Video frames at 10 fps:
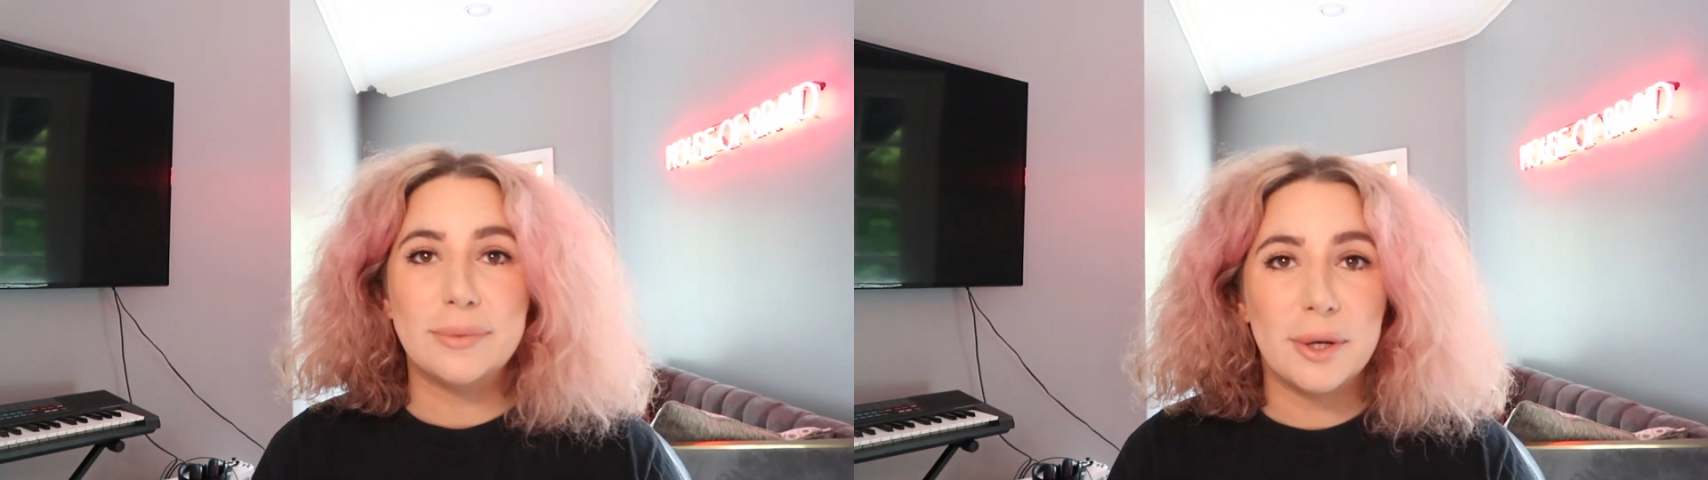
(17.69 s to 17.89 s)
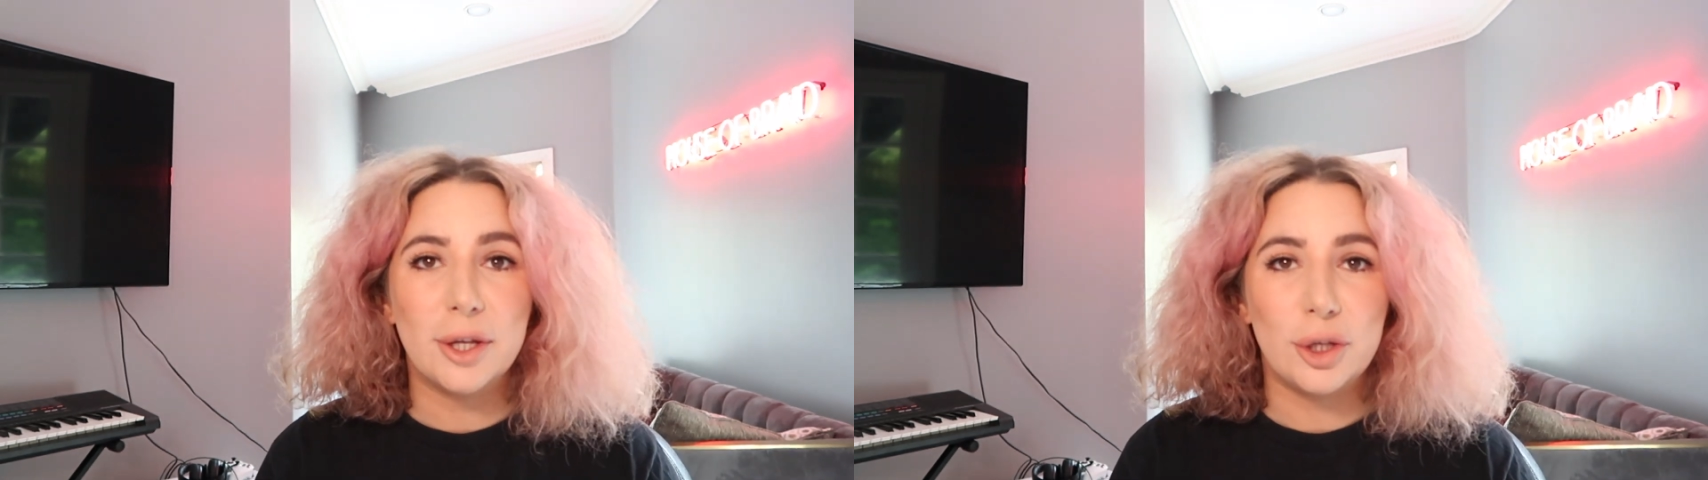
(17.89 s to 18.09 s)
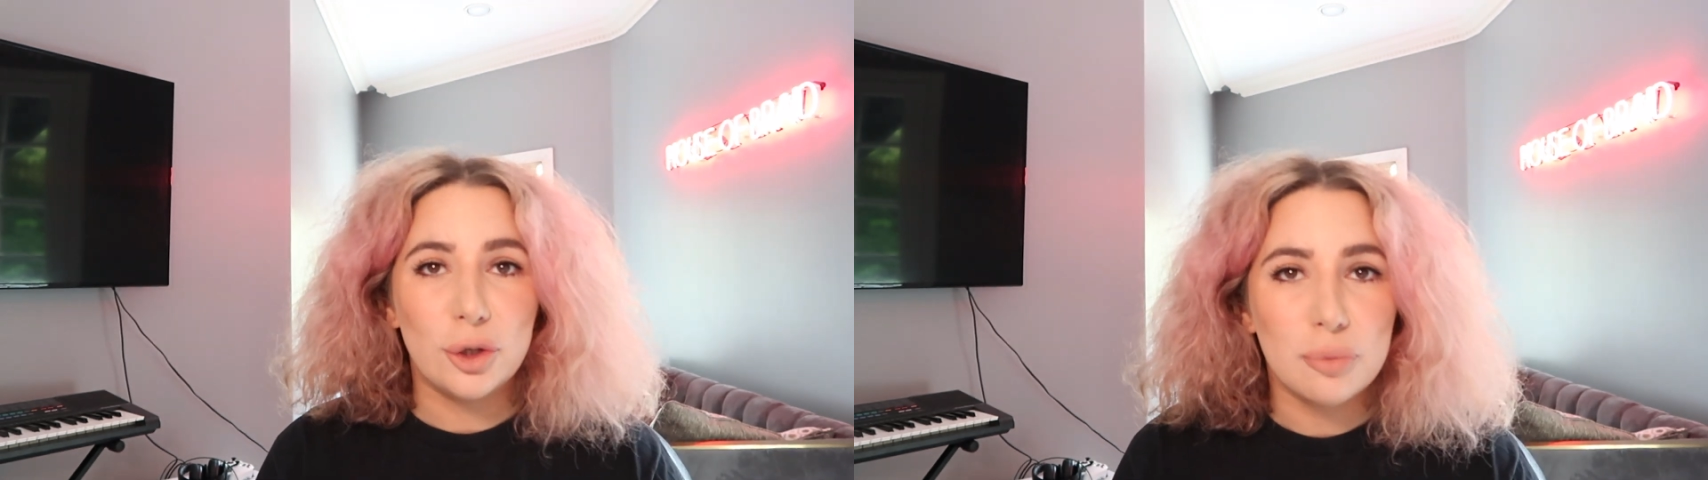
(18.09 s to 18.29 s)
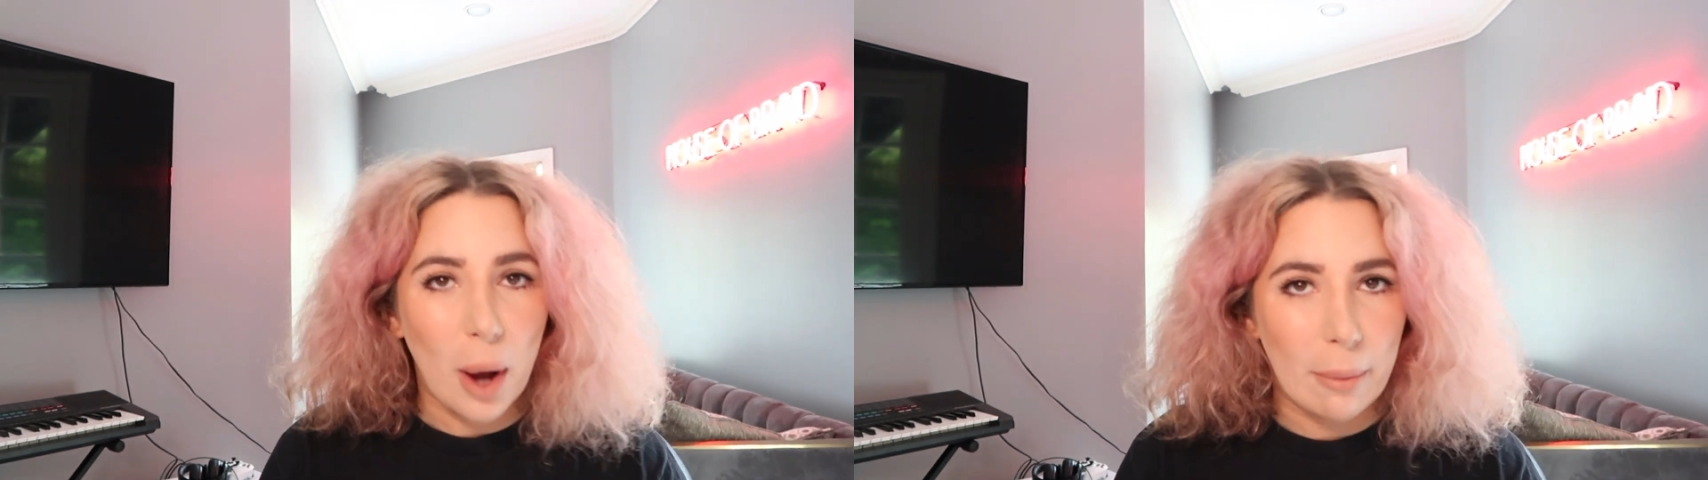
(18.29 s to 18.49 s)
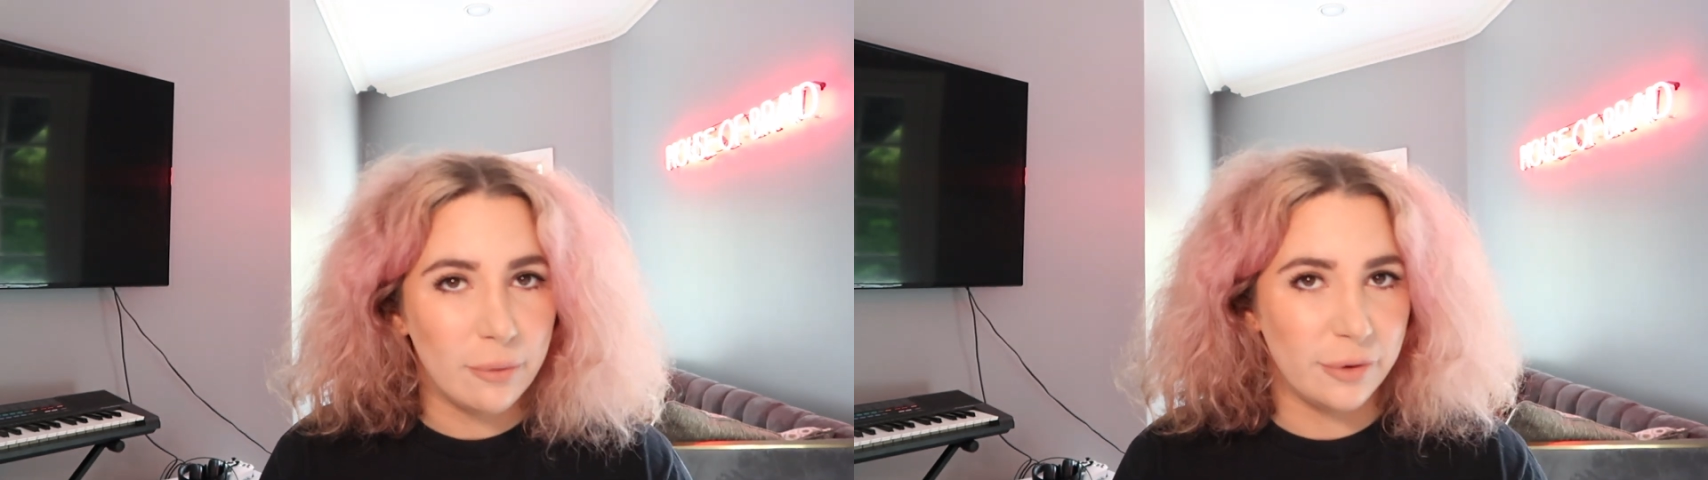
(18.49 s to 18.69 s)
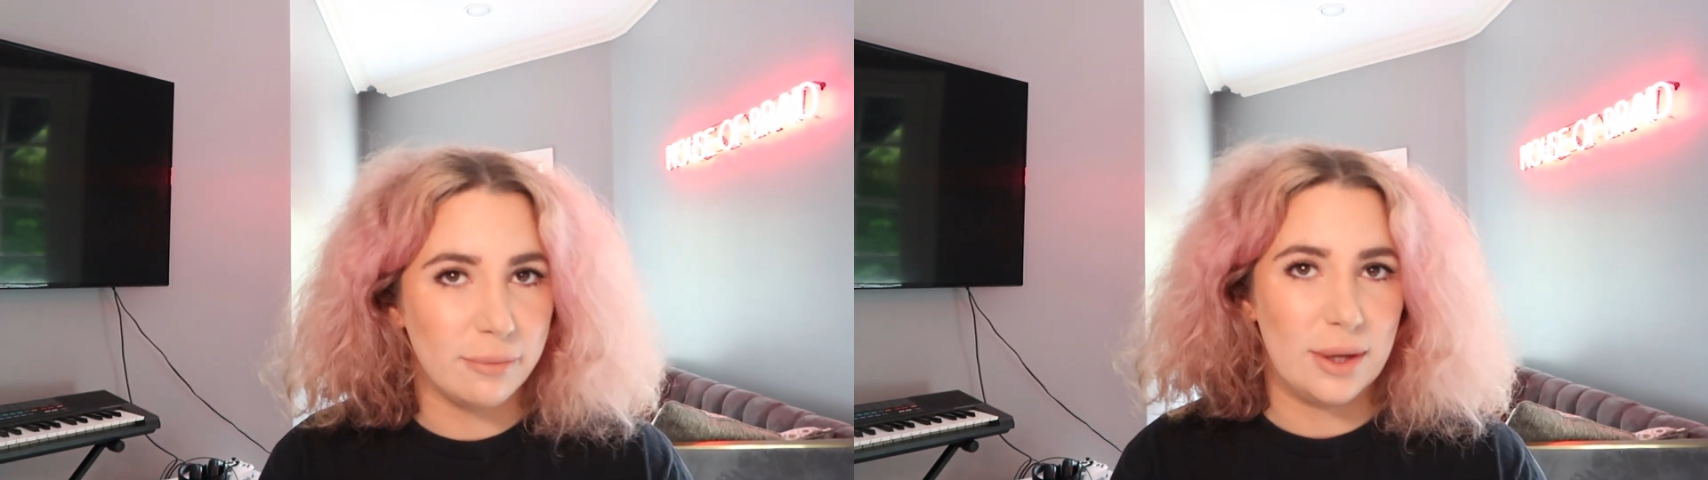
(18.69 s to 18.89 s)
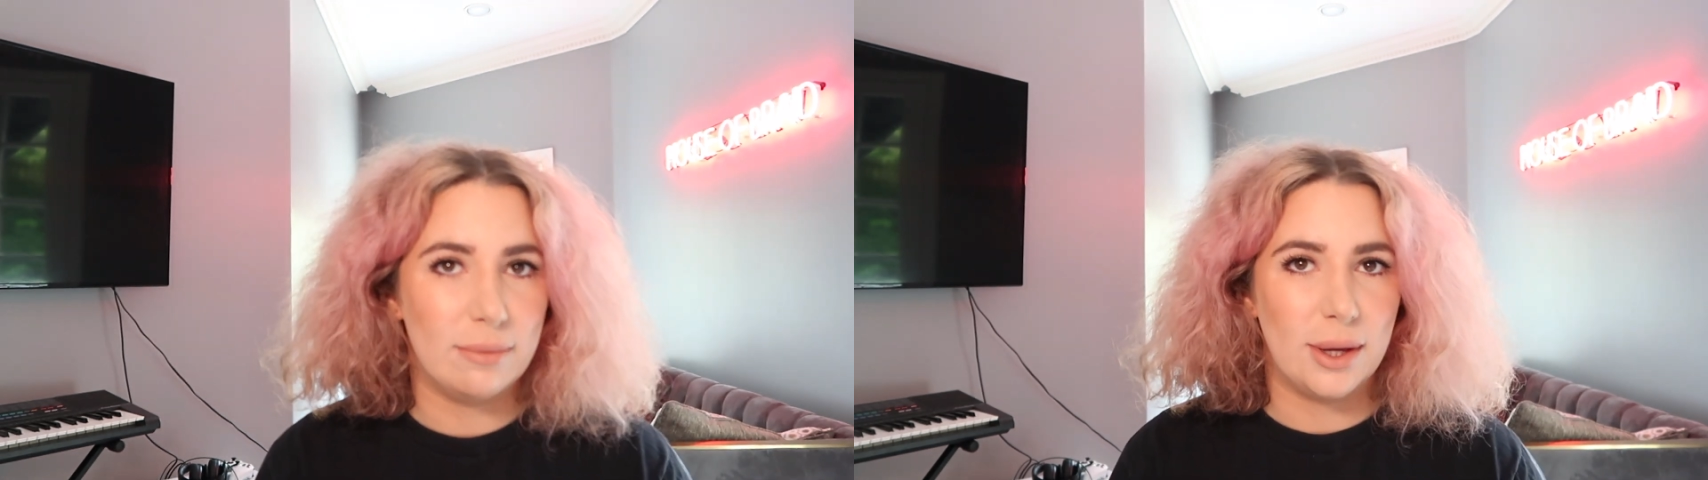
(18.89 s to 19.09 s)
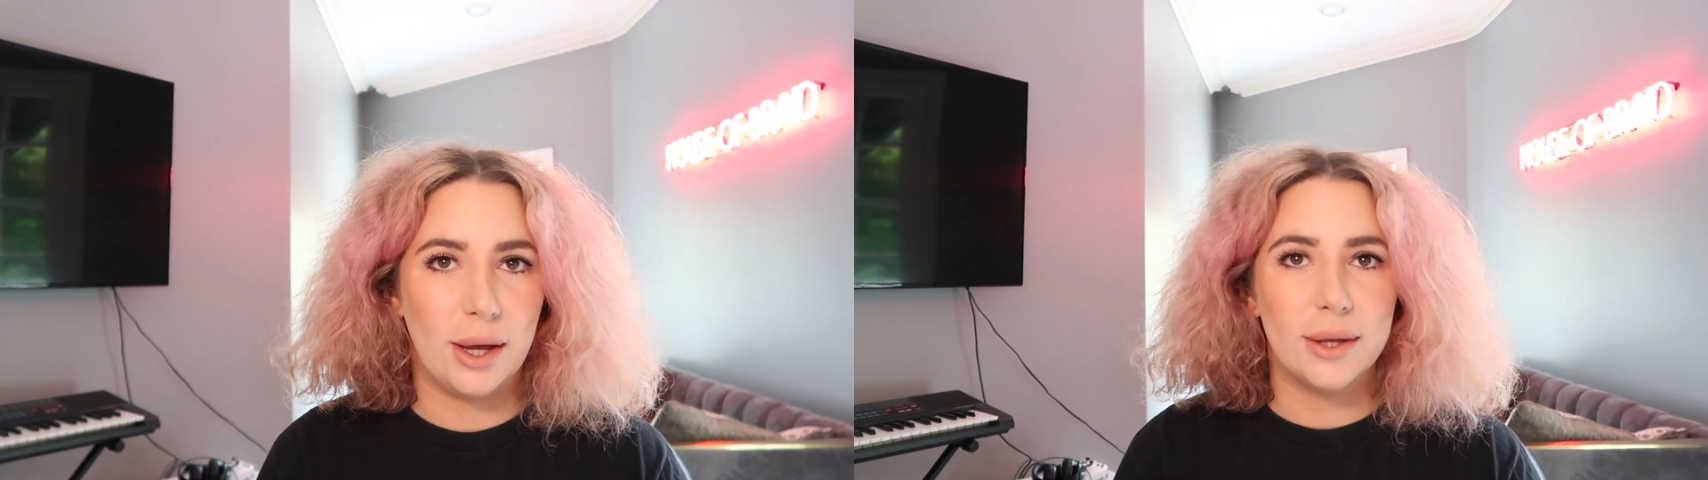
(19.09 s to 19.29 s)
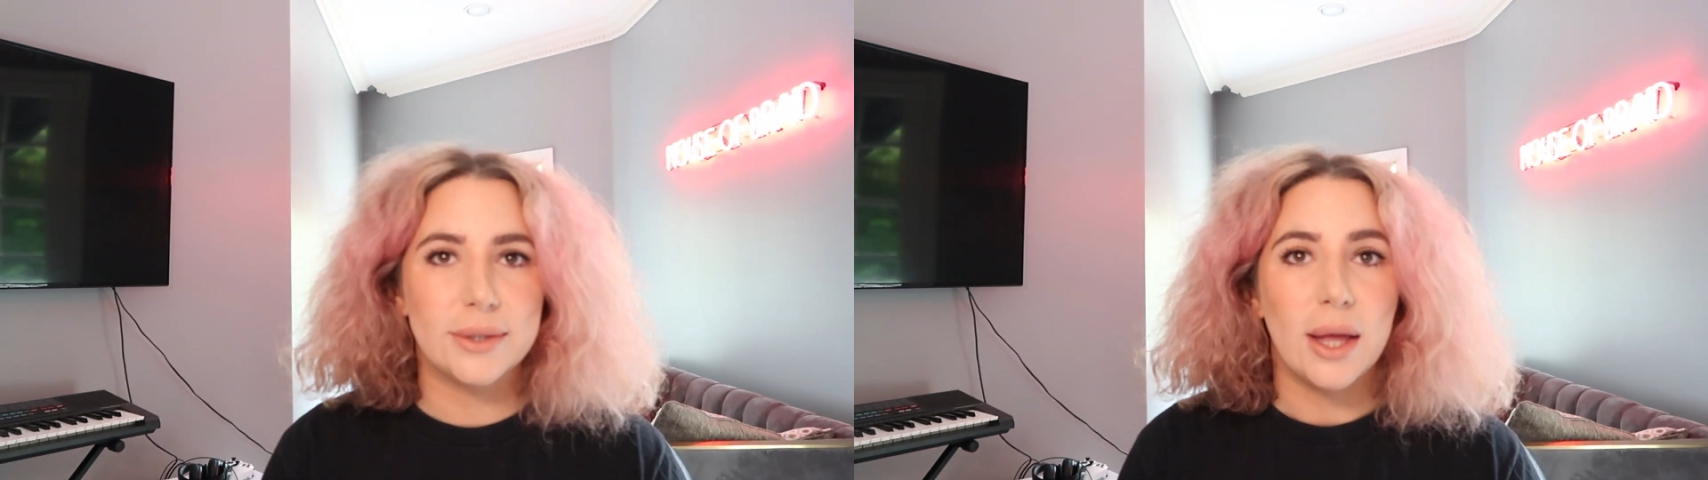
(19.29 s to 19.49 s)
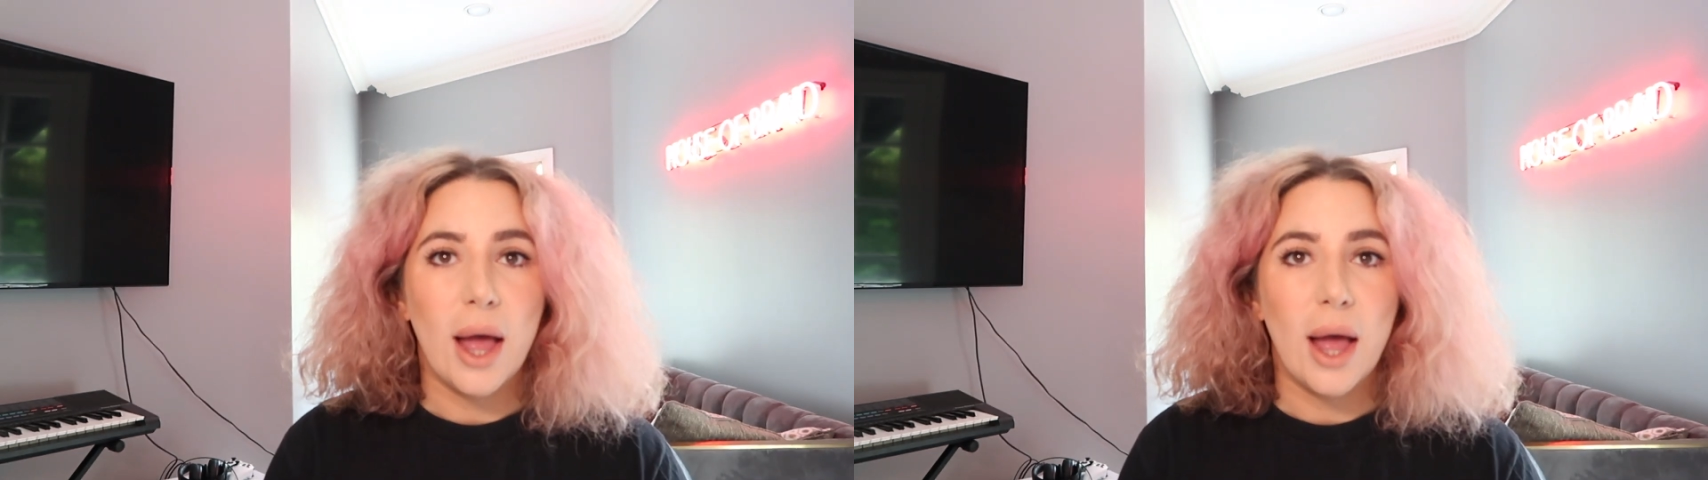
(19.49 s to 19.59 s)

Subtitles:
been a huge problem for me because